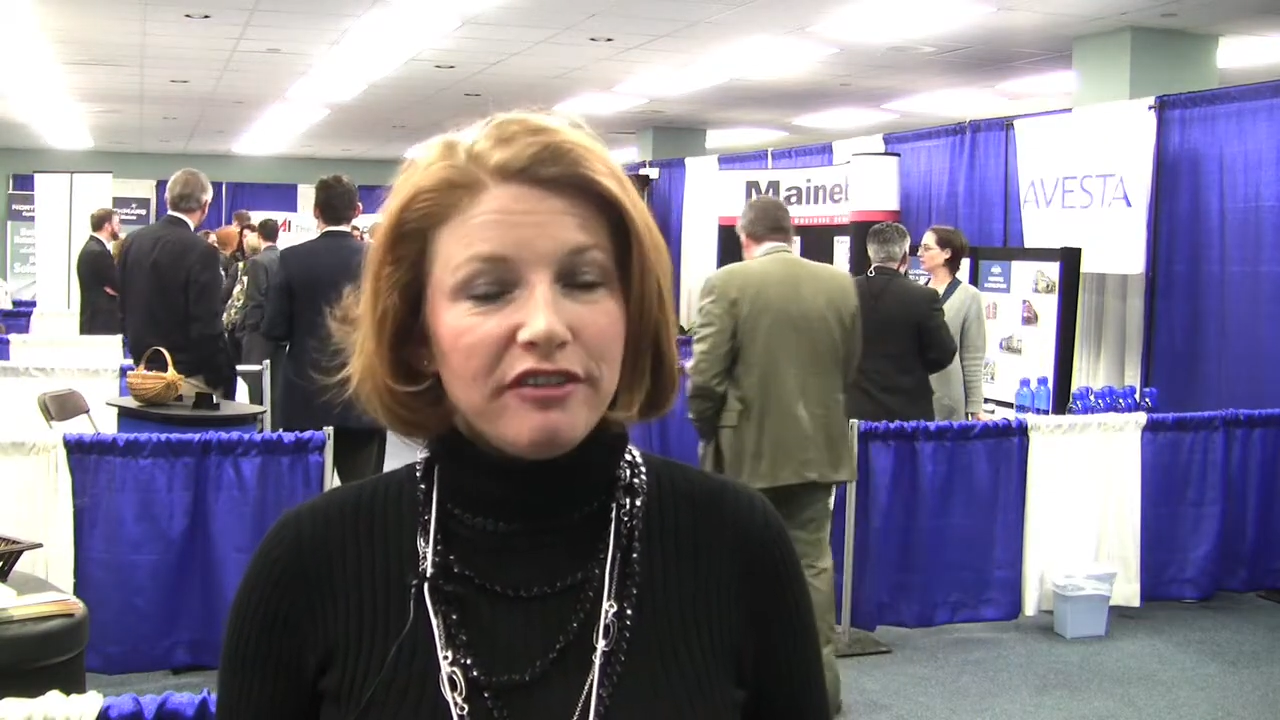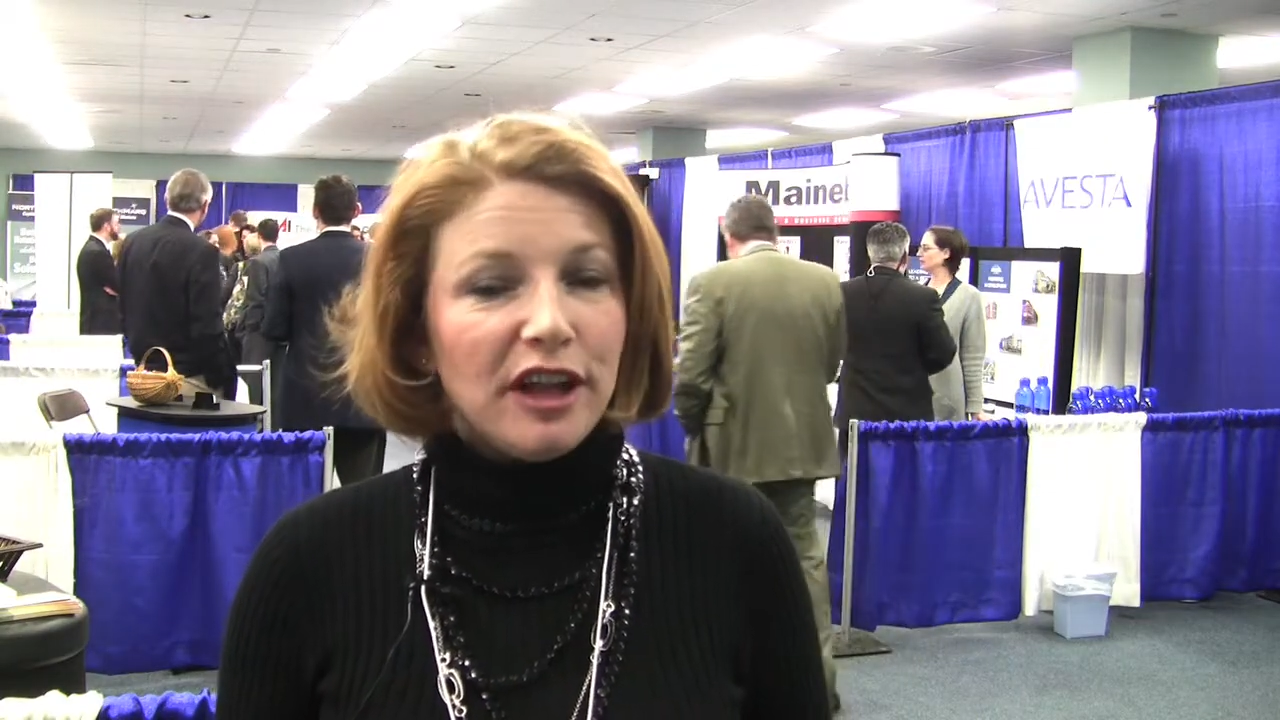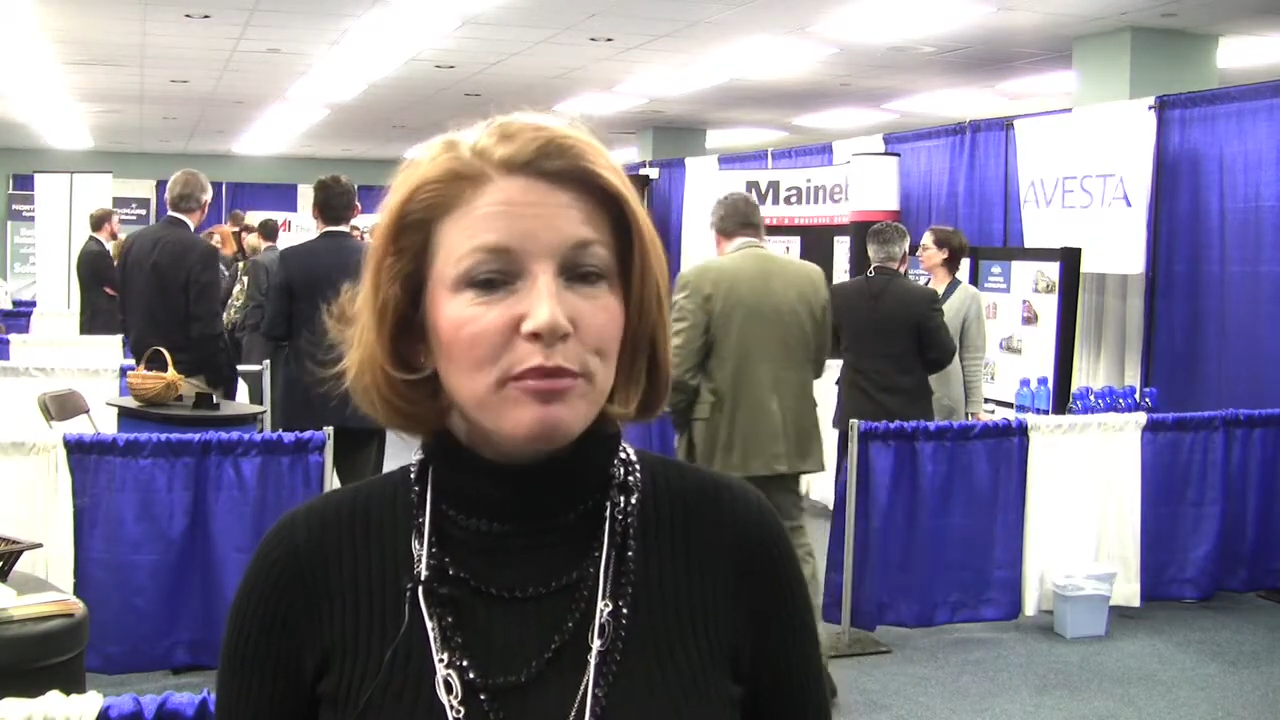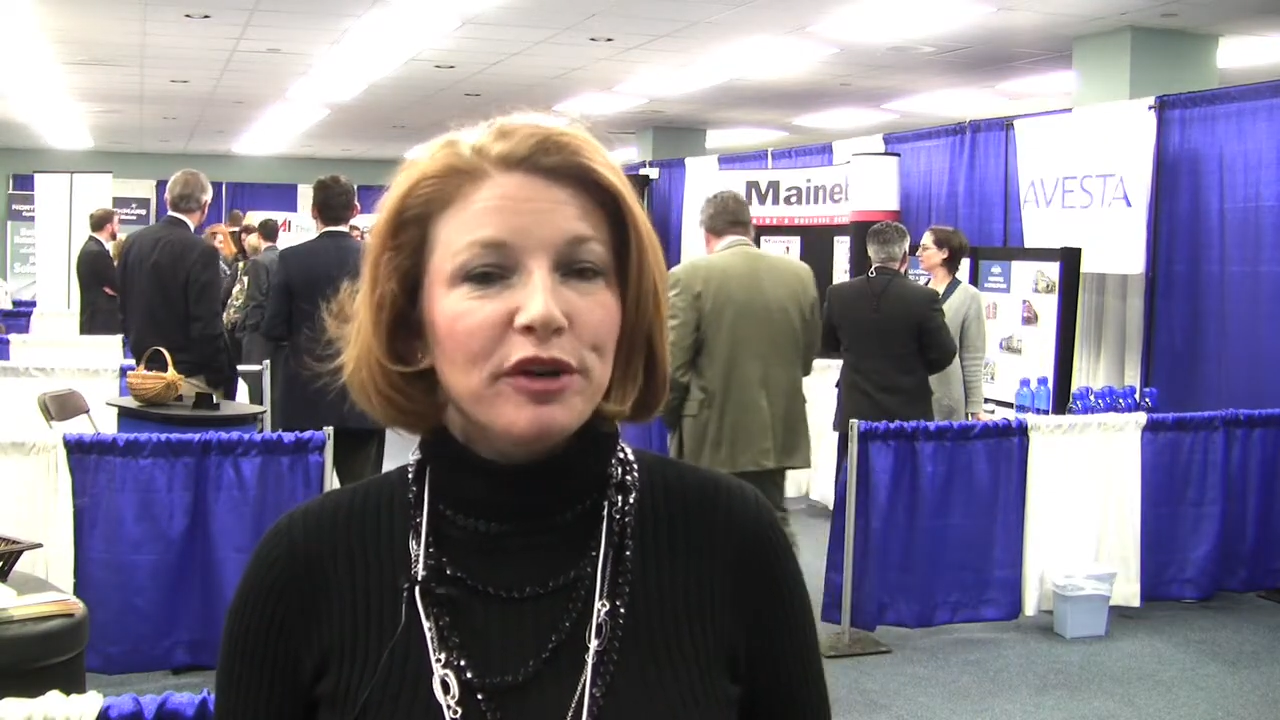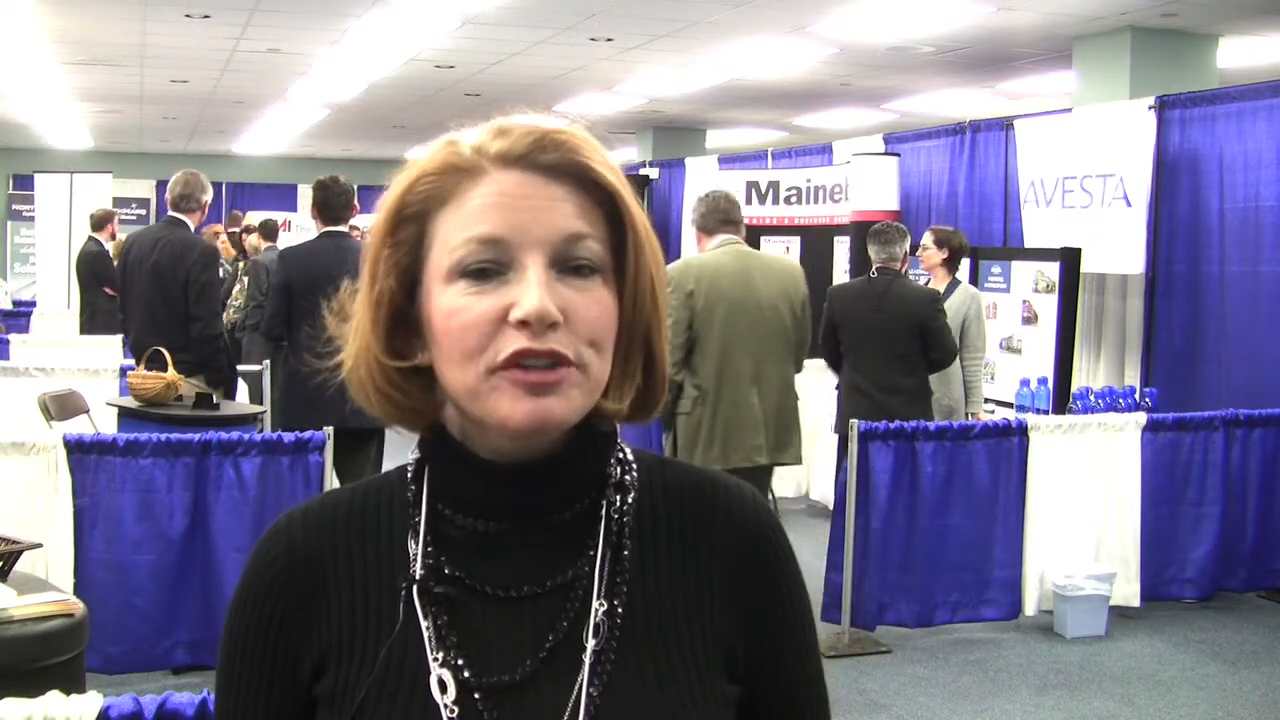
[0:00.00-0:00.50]

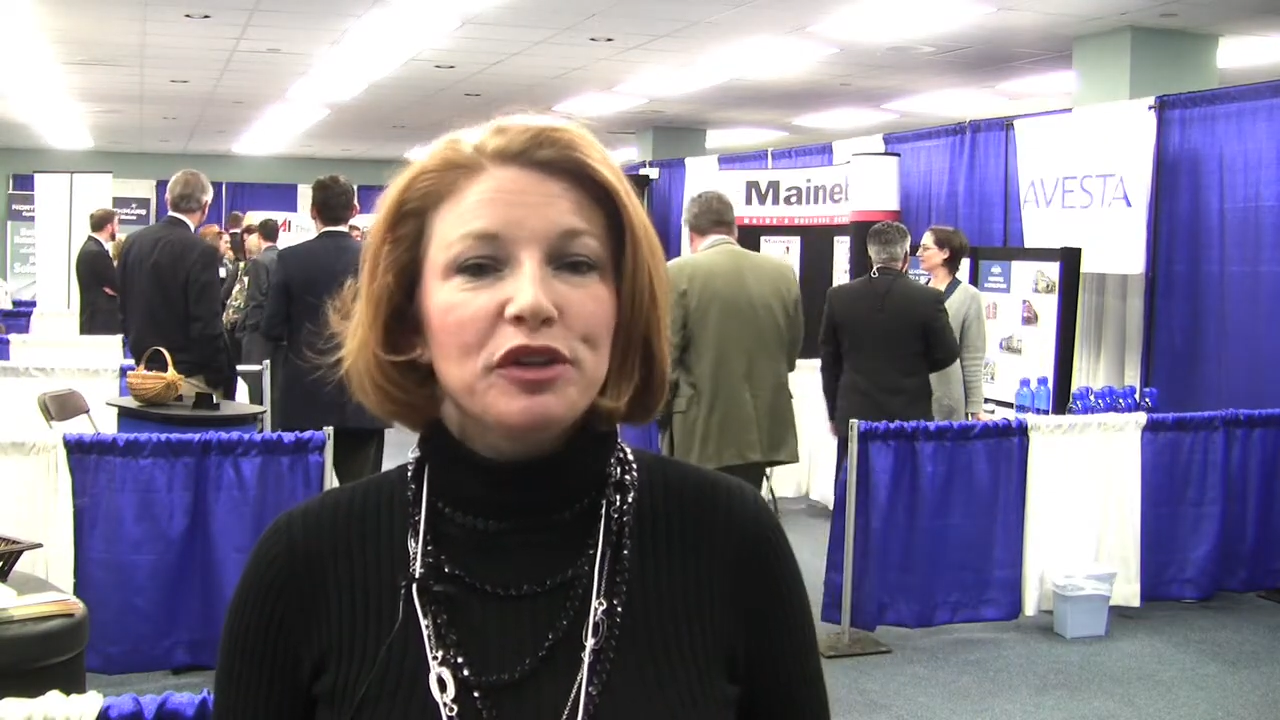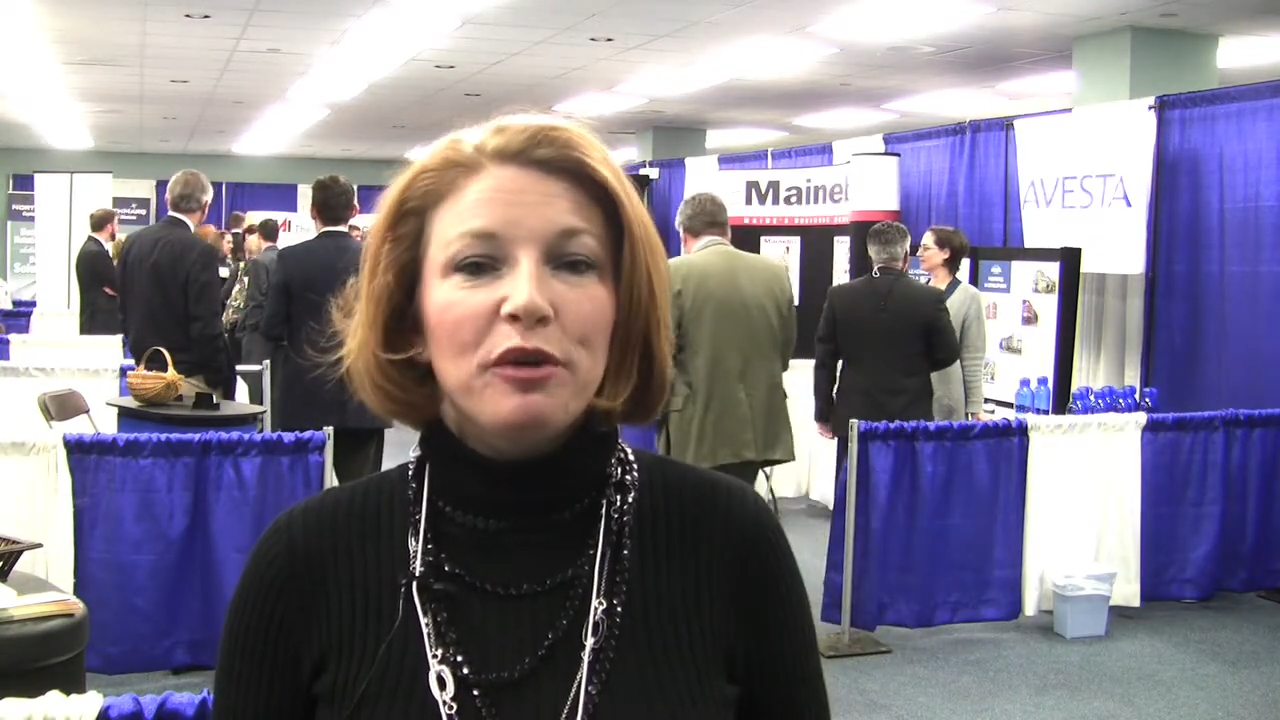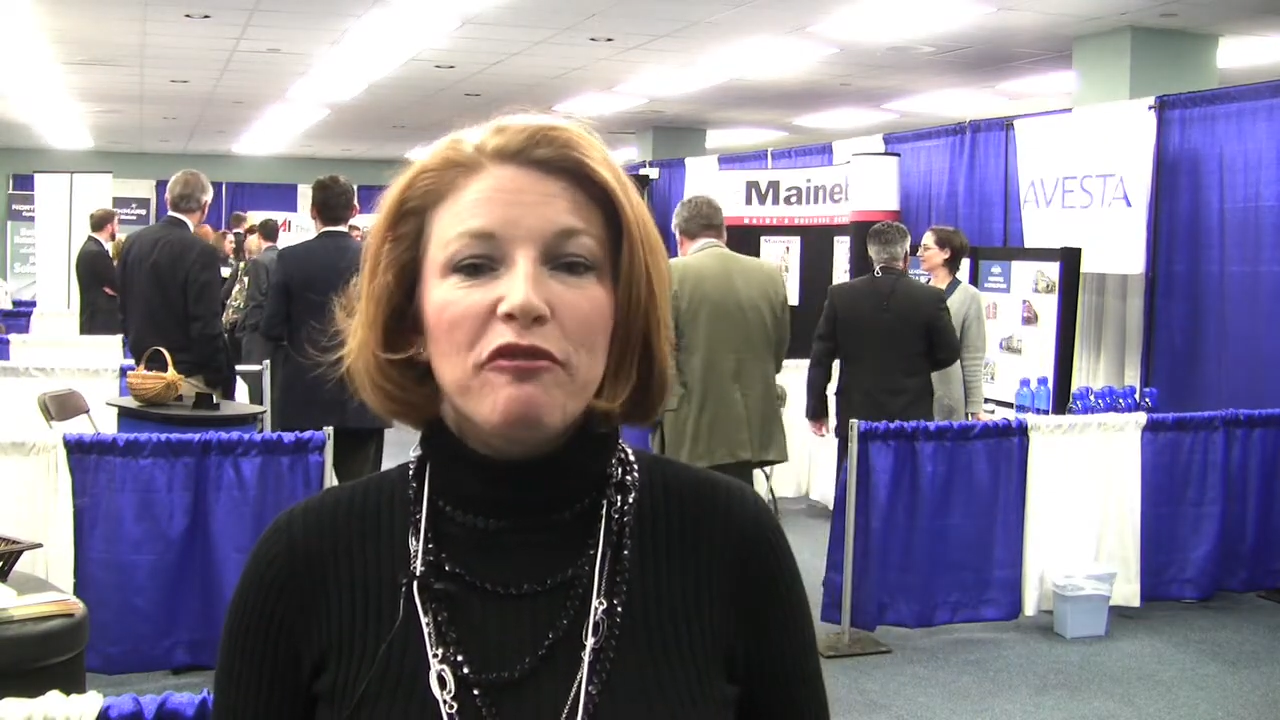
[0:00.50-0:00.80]
developers who